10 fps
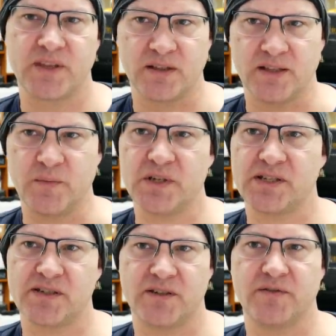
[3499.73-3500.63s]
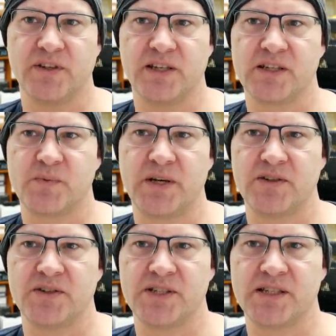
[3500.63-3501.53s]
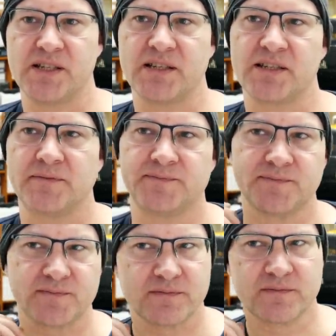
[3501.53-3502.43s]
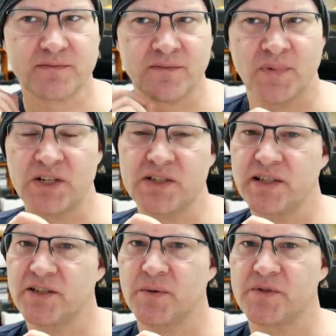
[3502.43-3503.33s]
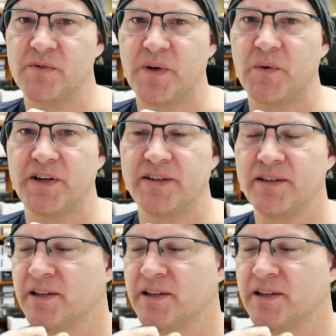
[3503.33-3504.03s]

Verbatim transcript: the limits of the ESP8266, mostly in terms of memory.